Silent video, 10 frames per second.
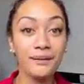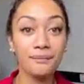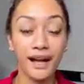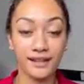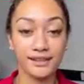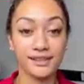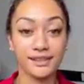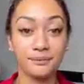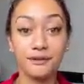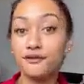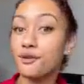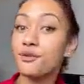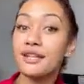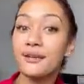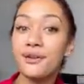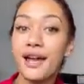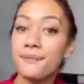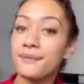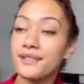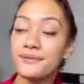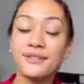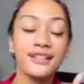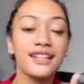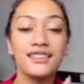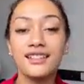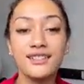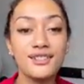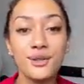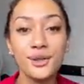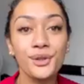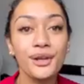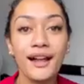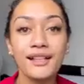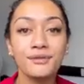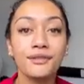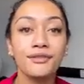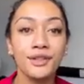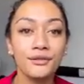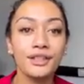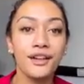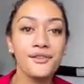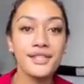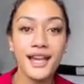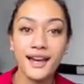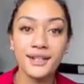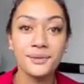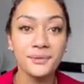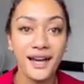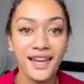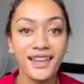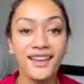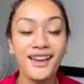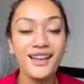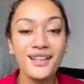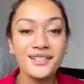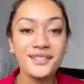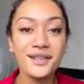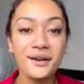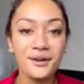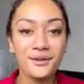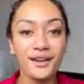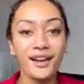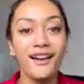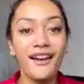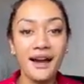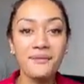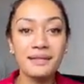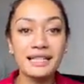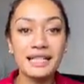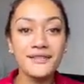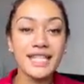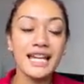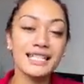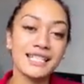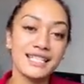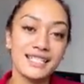But before that all happens, we've got to get these two last review videos out of the way. So, our belief changes